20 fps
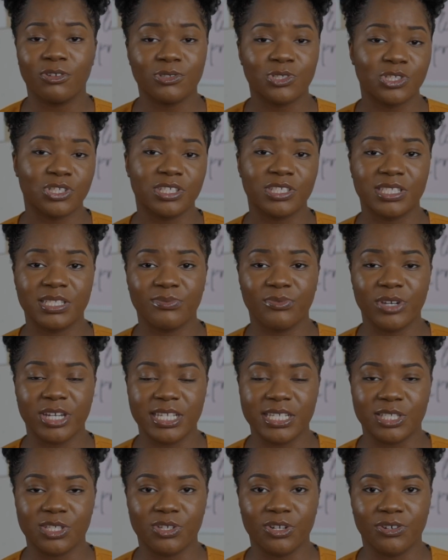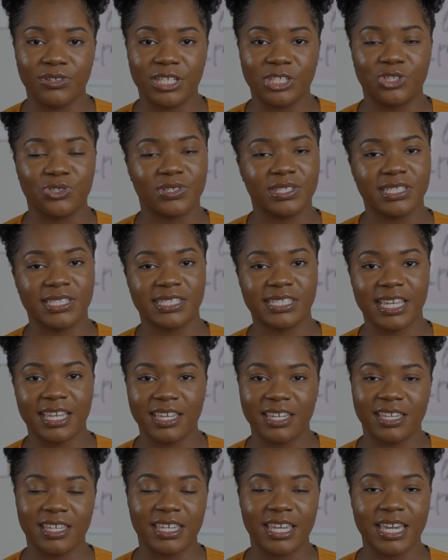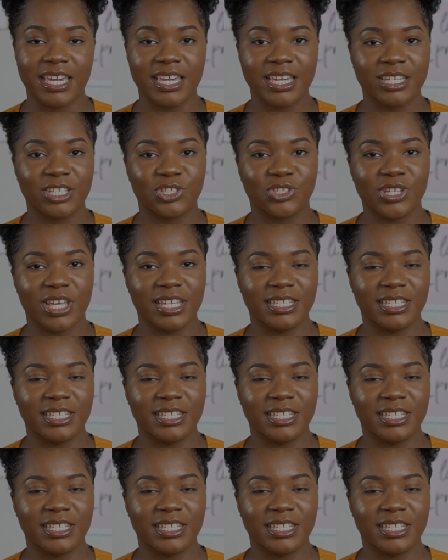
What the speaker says: those are just some ways, you know, that you can stay engaged